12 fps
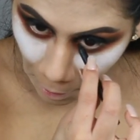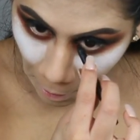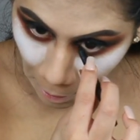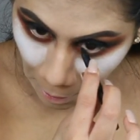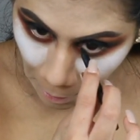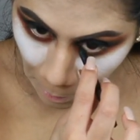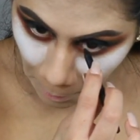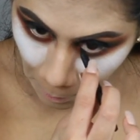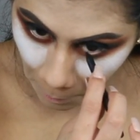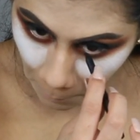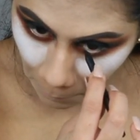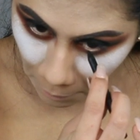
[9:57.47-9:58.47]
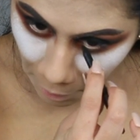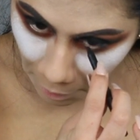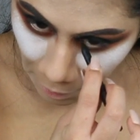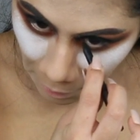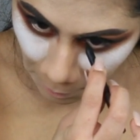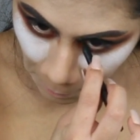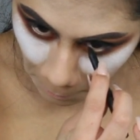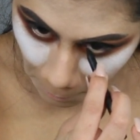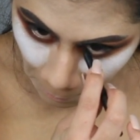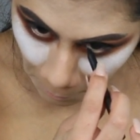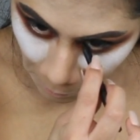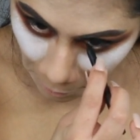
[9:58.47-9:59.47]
and applying it.